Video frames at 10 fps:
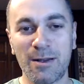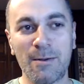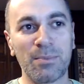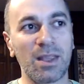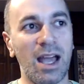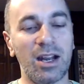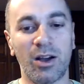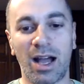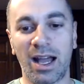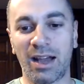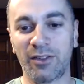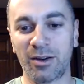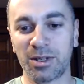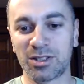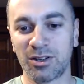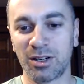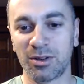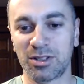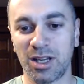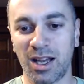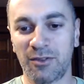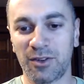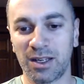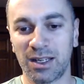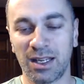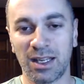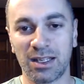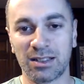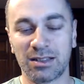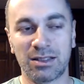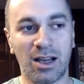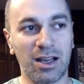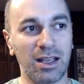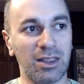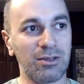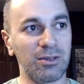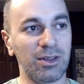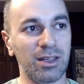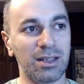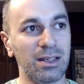I don't know. I very much agree with Jeff and talking through that.